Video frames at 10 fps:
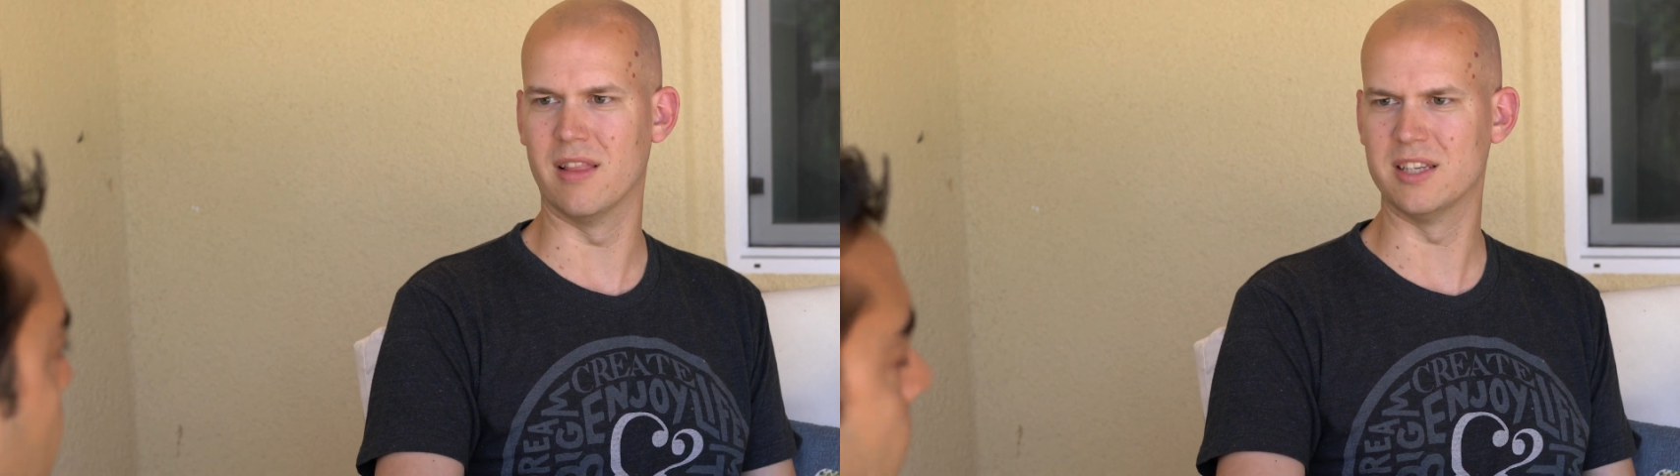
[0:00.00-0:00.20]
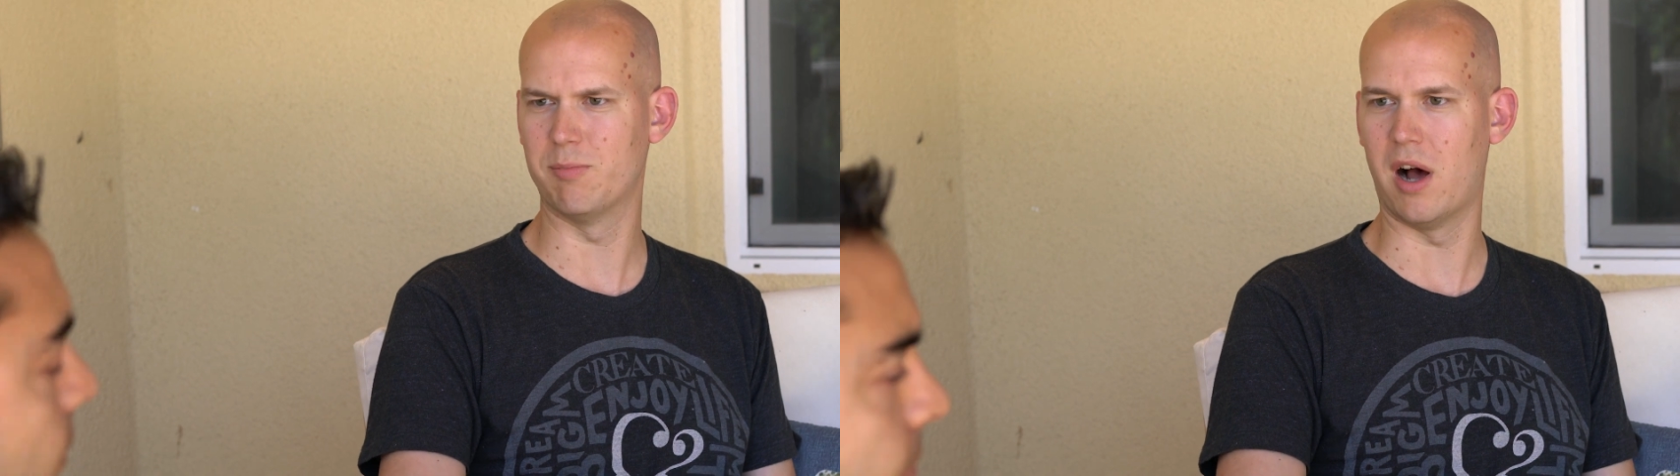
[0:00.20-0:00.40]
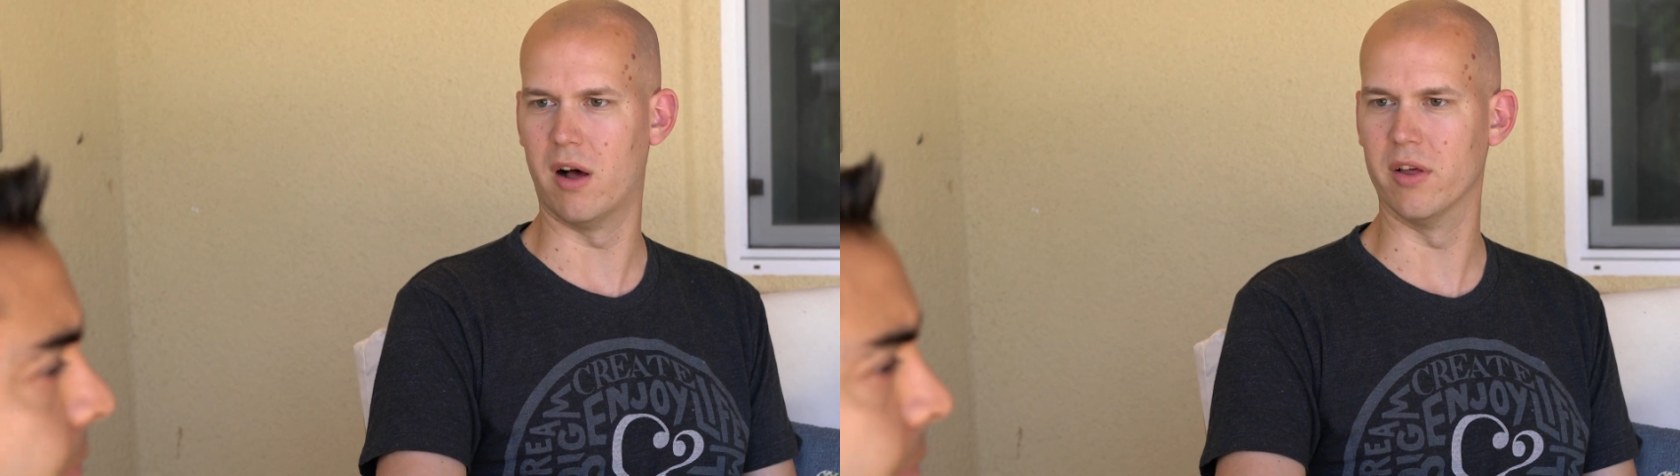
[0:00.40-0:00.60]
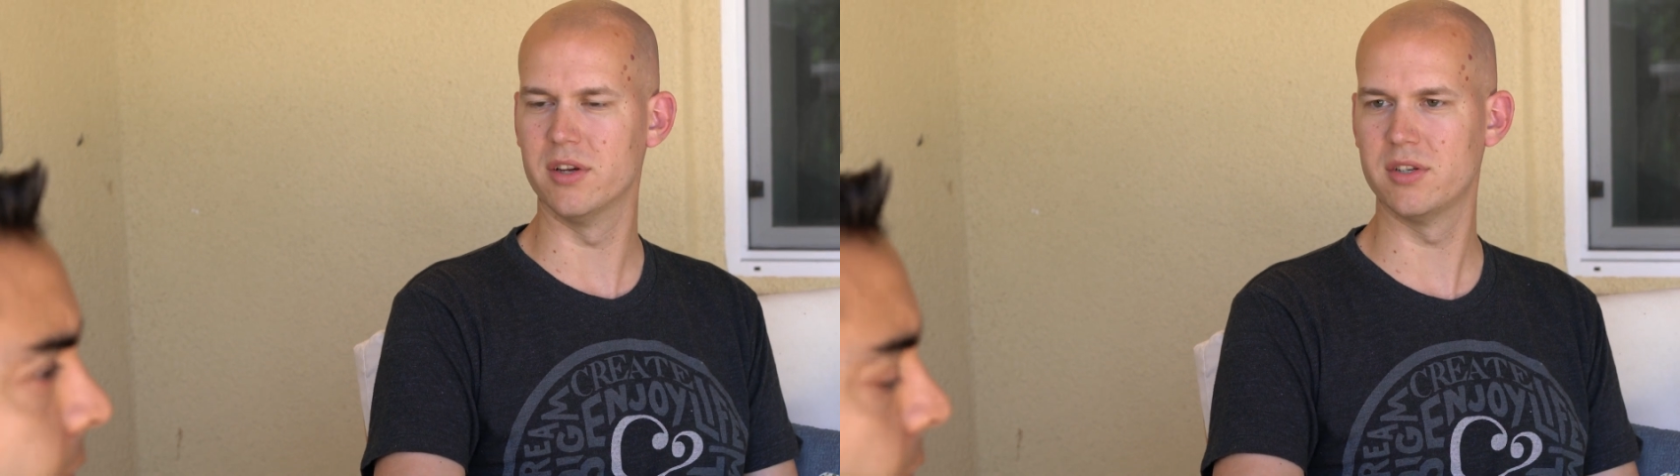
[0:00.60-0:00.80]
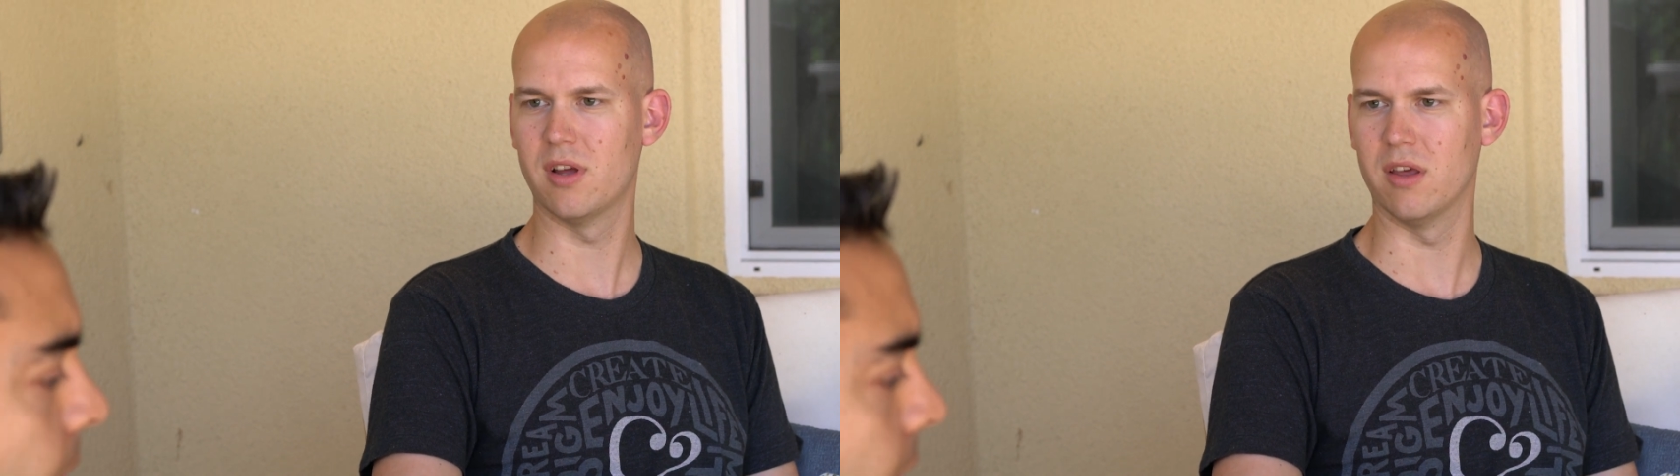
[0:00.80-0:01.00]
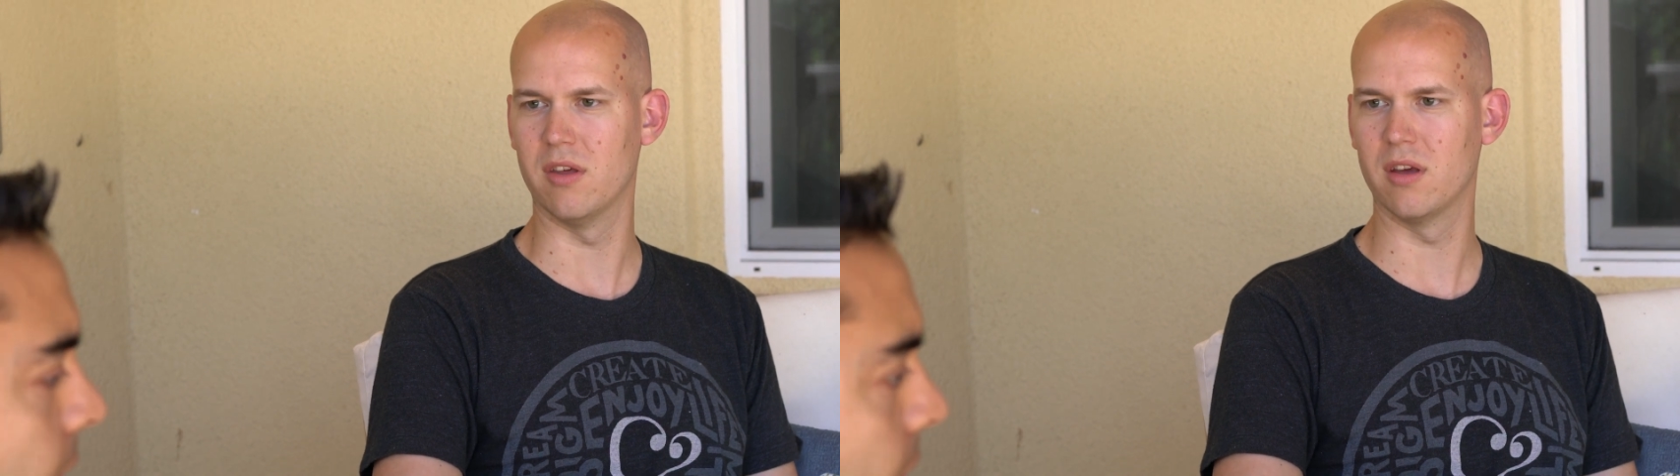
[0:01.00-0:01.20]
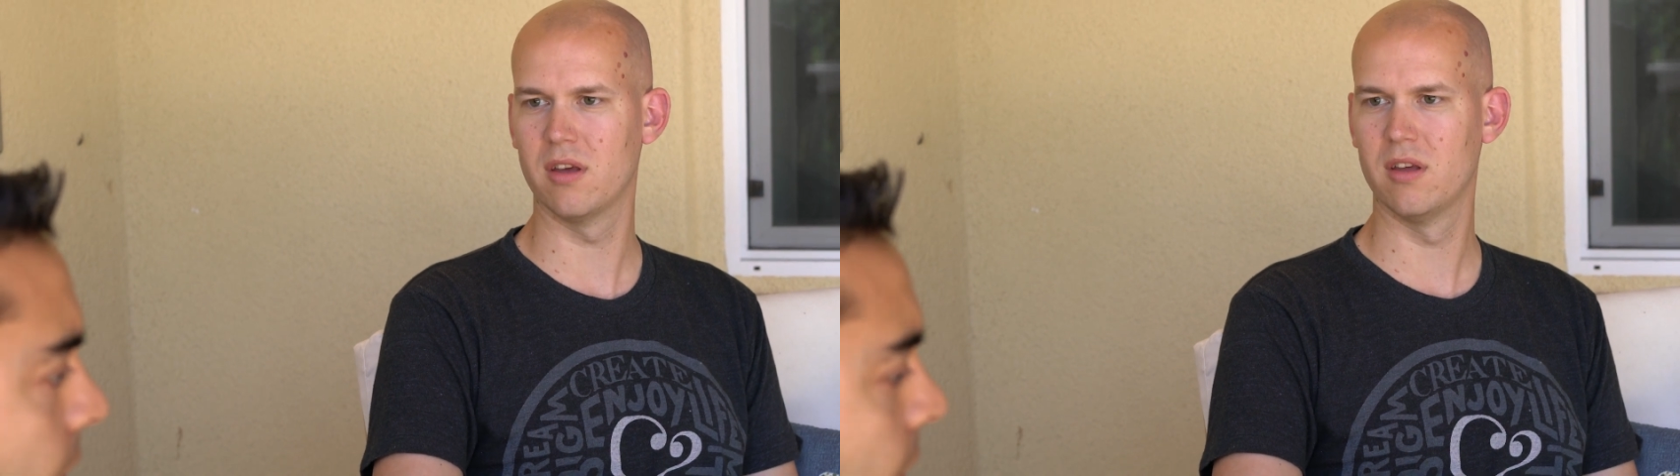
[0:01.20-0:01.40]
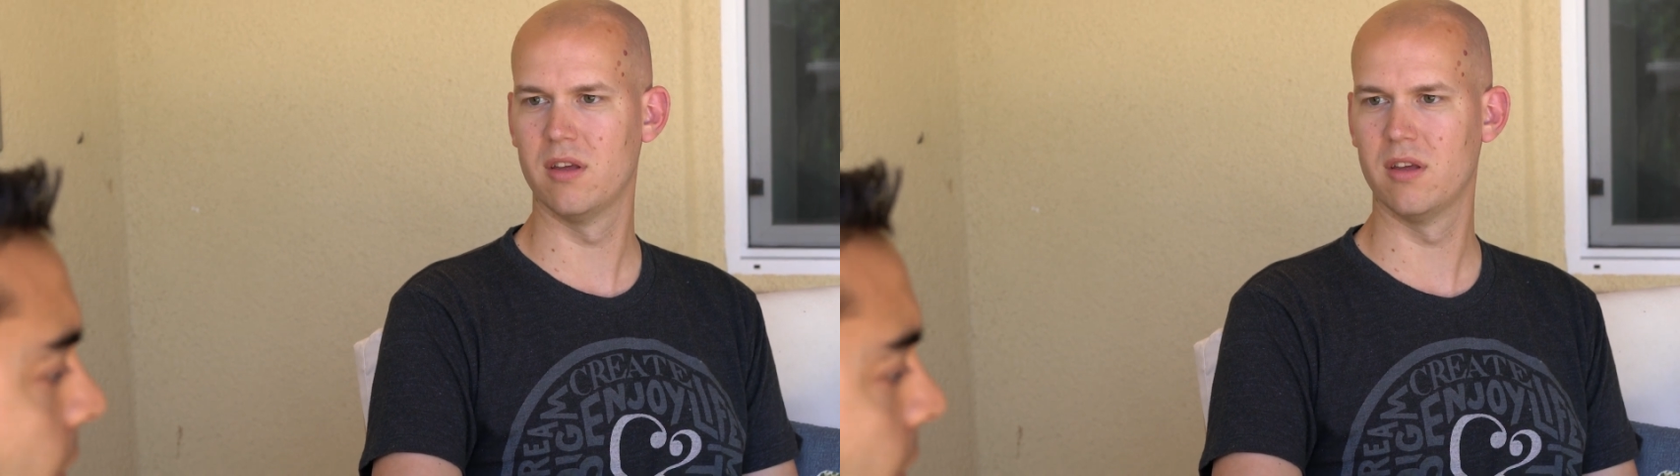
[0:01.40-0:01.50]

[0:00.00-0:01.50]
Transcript: less polished, right. I think.